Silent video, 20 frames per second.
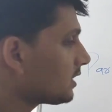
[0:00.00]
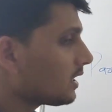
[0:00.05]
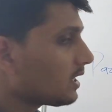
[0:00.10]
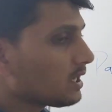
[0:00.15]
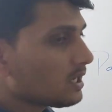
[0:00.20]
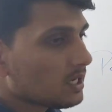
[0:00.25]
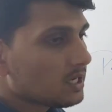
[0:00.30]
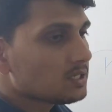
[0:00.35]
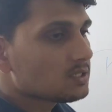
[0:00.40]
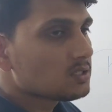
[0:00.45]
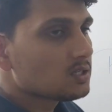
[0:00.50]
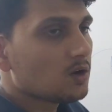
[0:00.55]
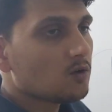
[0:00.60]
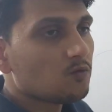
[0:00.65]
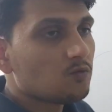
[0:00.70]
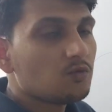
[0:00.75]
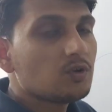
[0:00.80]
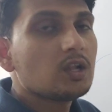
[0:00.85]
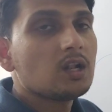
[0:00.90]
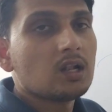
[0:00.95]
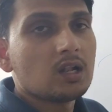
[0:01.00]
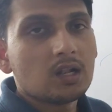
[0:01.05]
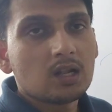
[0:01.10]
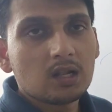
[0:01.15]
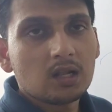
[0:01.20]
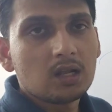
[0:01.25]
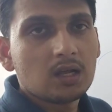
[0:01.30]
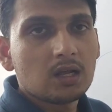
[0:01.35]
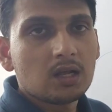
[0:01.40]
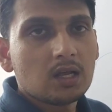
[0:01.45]
there is a will,
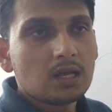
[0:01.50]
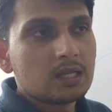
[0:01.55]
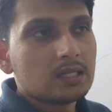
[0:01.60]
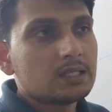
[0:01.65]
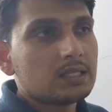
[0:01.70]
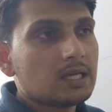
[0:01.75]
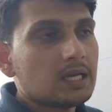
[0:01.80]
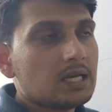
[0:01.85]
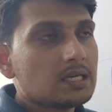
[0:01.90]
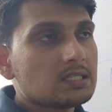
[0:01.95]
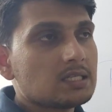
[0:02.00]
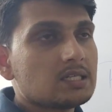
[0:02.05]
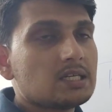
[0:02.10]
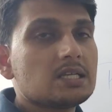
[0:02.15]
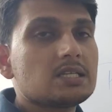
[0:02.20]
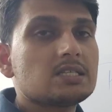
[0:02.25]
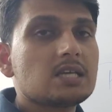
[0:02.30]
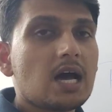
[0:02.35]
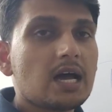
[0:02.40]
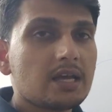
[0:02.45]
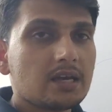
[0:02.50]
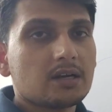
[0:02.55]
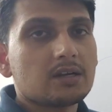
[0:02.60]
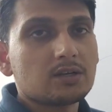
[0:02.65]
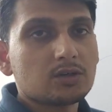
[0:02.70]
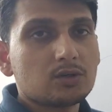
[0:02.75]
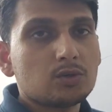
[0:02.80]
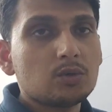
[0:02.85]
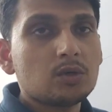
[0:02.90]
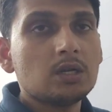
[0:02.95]
there is a
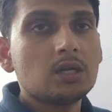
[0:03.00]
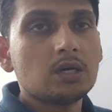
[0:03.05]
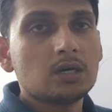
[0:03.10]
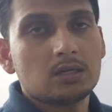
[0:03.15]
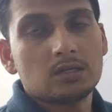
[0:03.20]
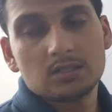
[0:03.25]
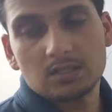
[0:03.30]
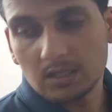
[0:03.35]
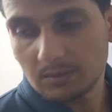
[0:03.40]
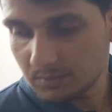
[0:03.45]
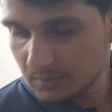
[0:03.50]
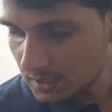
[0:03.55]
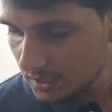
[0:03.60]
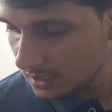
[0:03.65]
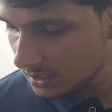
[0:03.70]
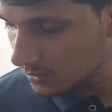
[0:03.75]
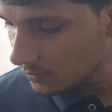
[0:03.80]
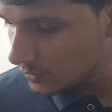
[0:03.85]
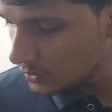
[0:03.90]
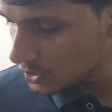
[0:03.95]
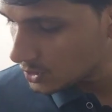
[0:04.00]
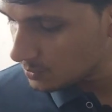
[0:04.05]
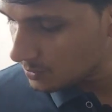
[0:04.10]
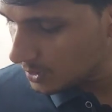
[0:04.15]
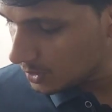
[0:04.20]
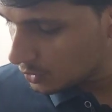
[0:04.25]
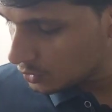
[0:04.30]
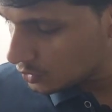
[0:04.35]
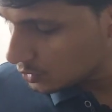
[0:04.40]
desire to learn something, which is being